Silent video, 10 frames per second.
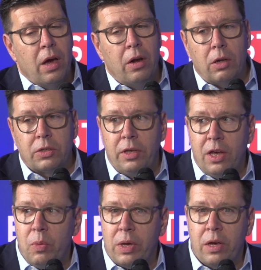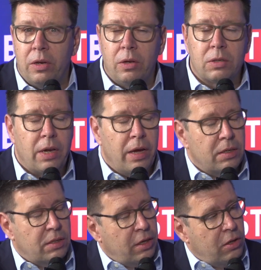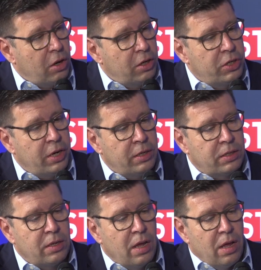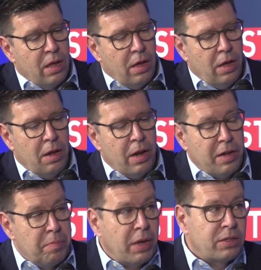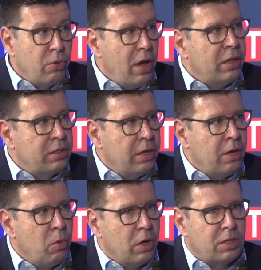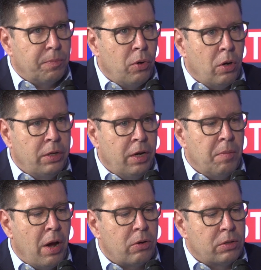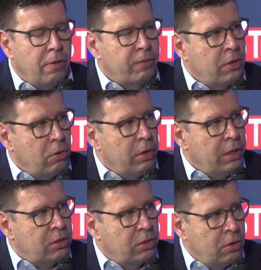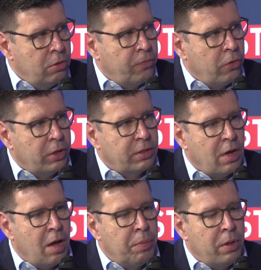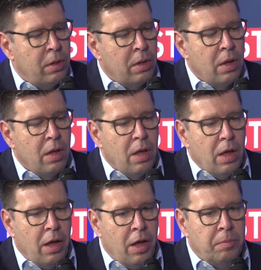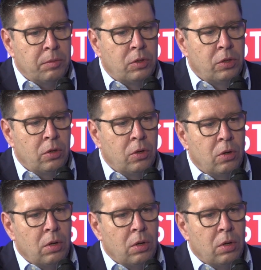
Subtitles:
also here we can use latest technologies like mixed reality. We are supporting Microsoft's HoloLens 2, for example, to